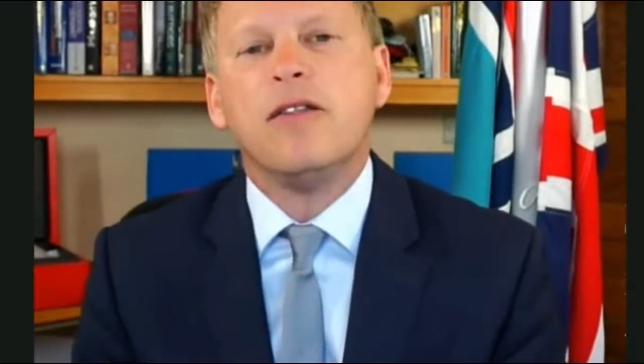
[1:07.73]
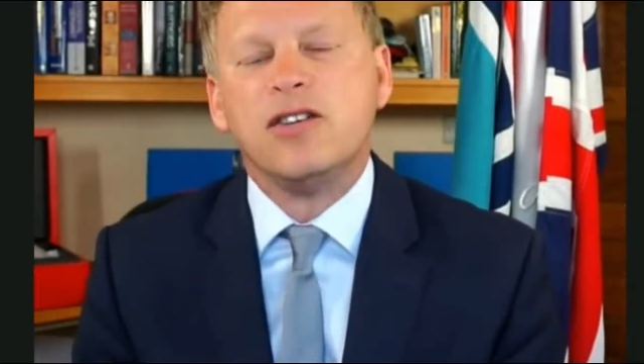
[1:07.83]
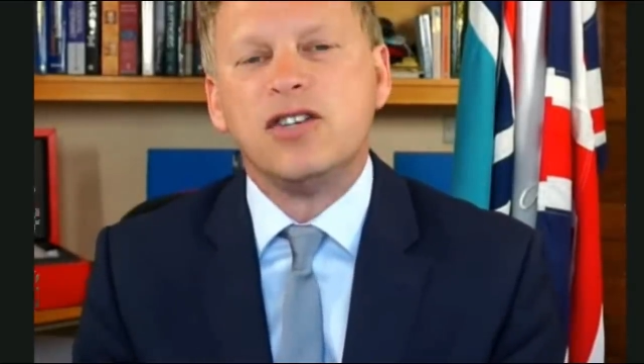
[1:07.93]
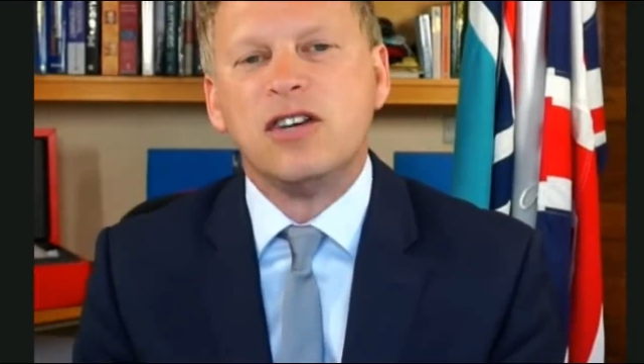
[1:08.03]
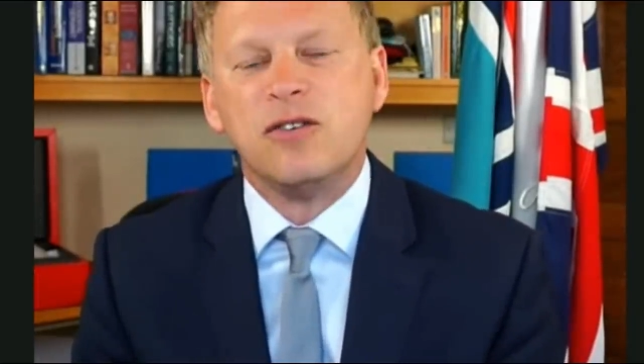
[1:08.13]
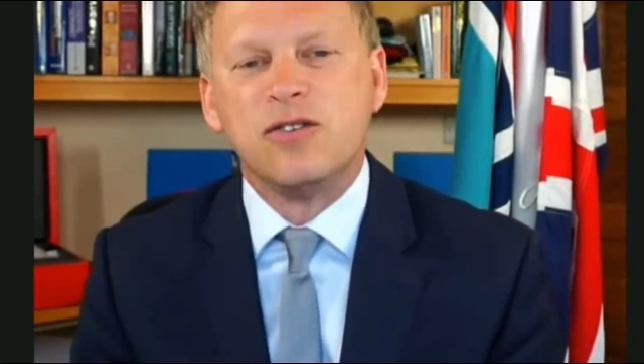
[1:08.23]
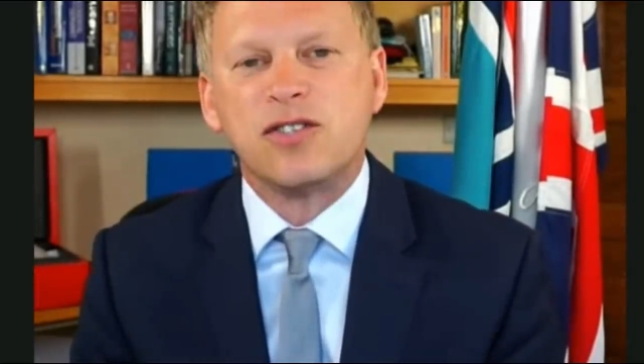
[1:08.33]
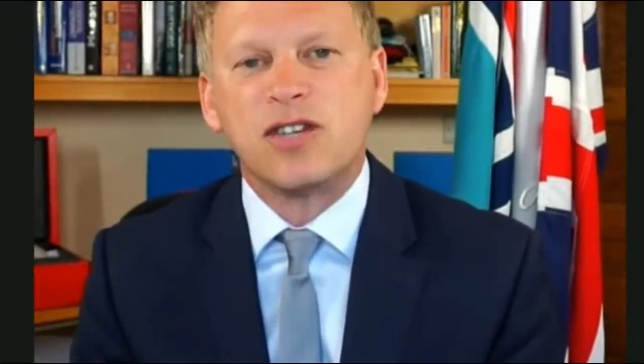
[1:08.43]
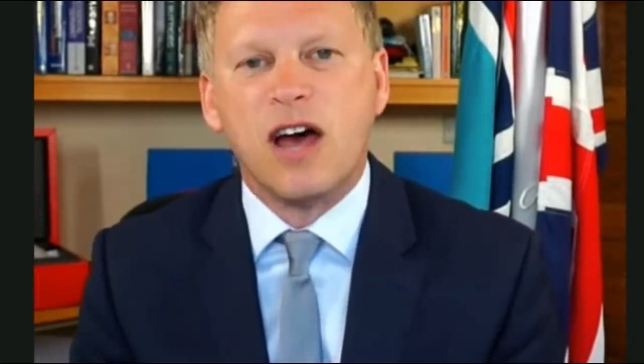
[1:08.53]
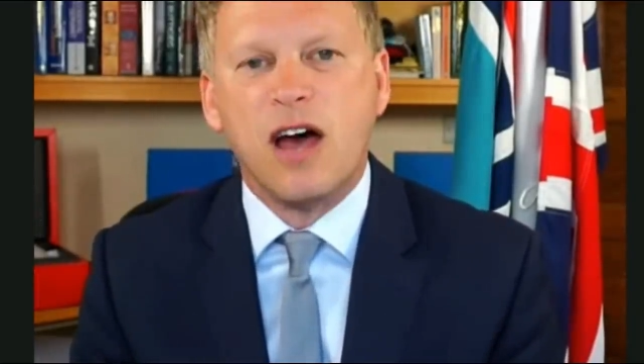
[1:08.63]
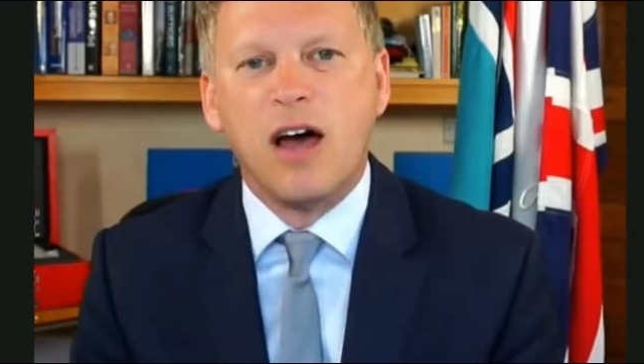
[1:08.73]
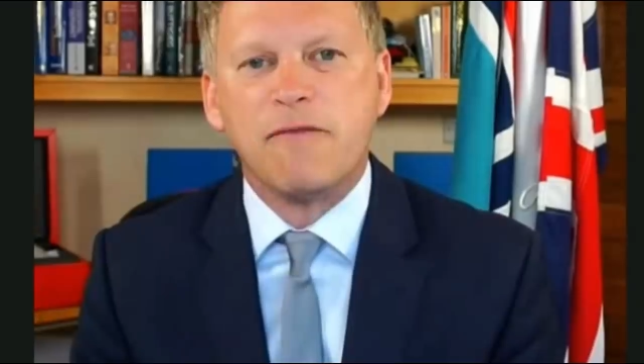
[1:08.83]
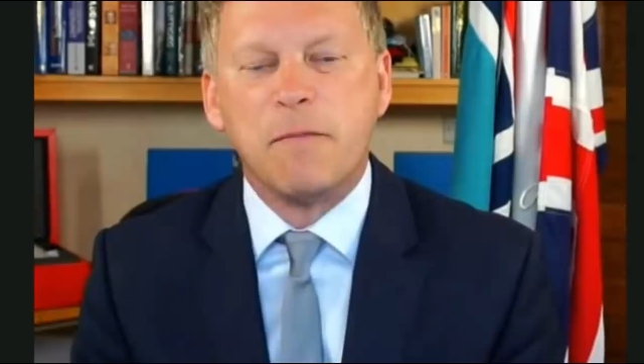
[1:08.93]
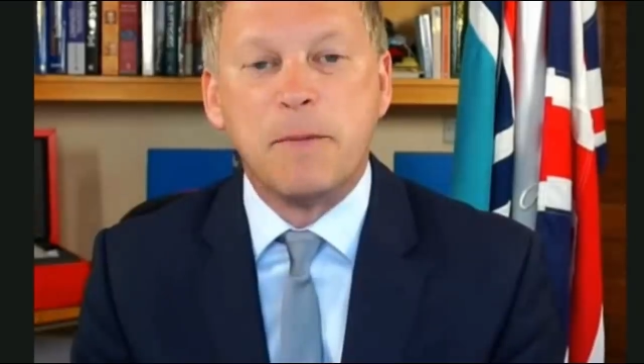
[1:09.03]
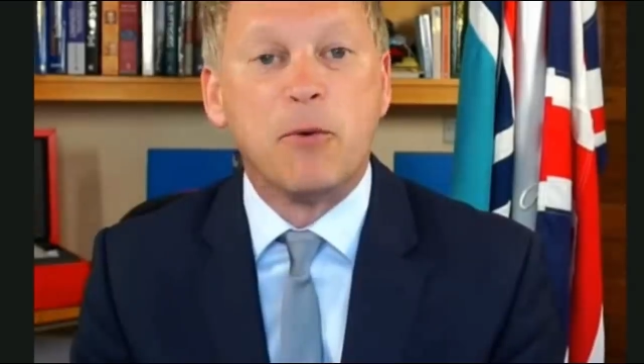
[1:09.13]
that is used
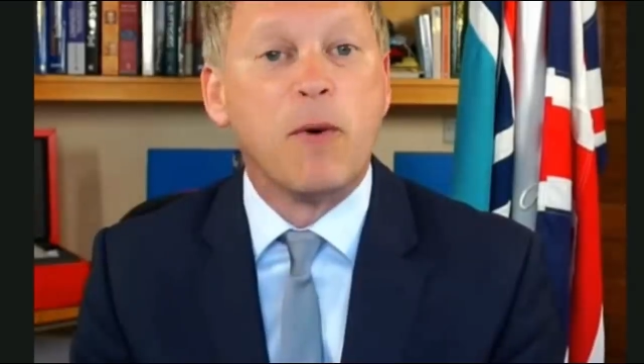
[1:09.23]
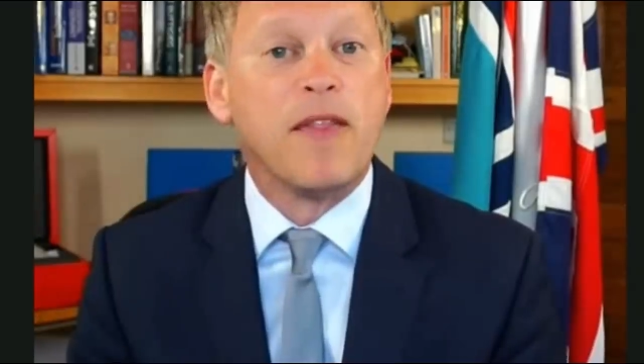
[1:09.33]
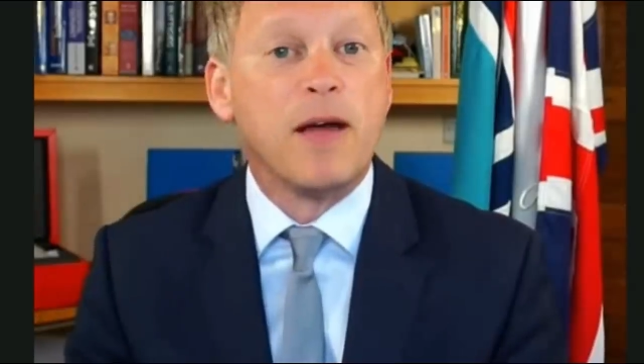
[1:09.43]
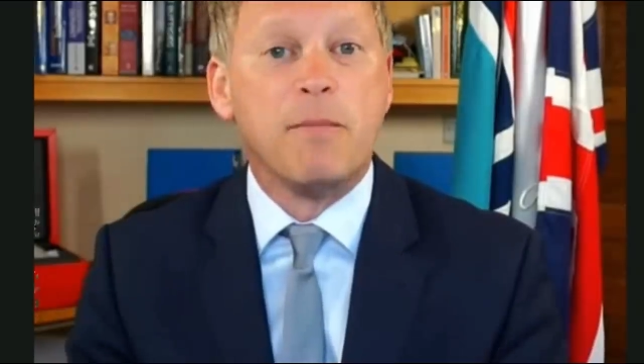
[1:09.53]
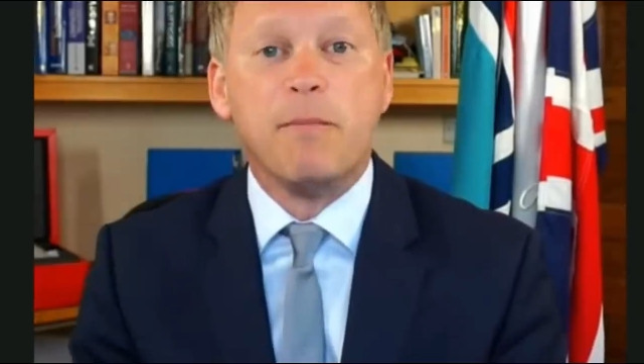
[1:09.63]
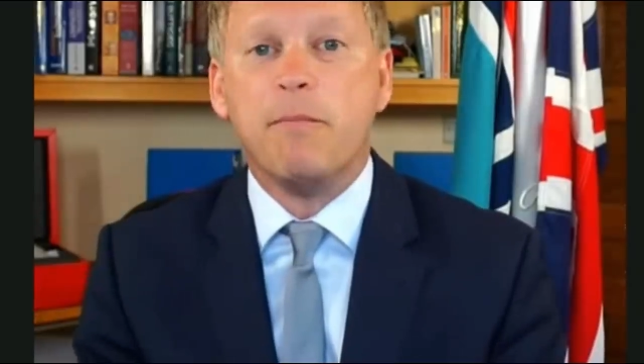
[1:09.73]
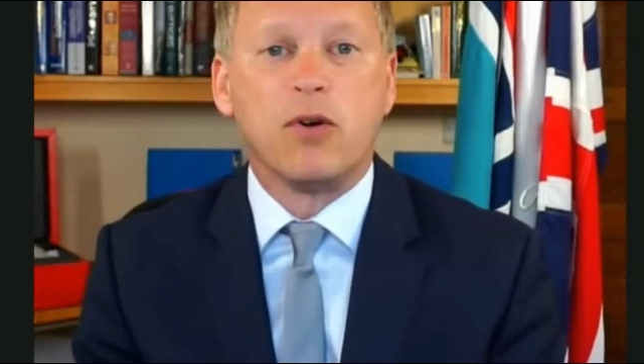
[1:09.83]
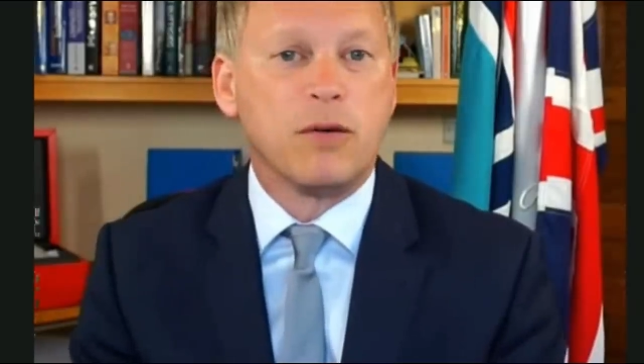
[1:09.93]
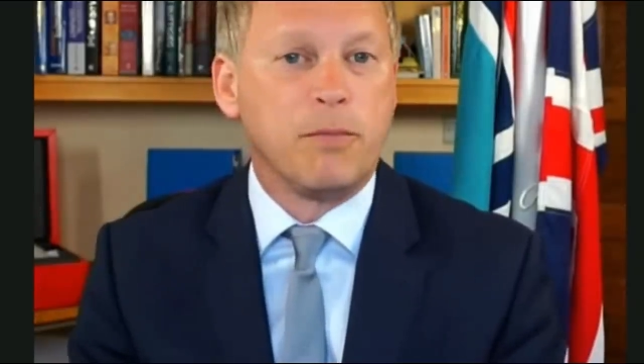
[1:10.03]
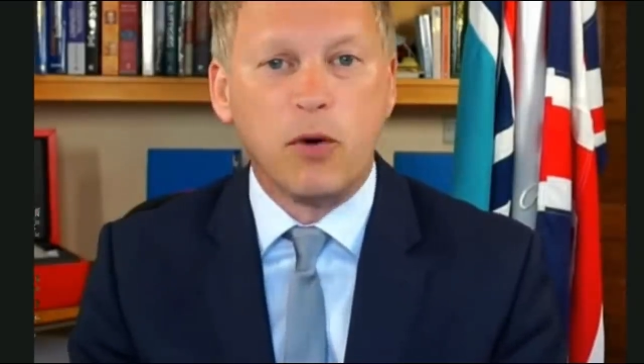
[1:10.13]
for people when they book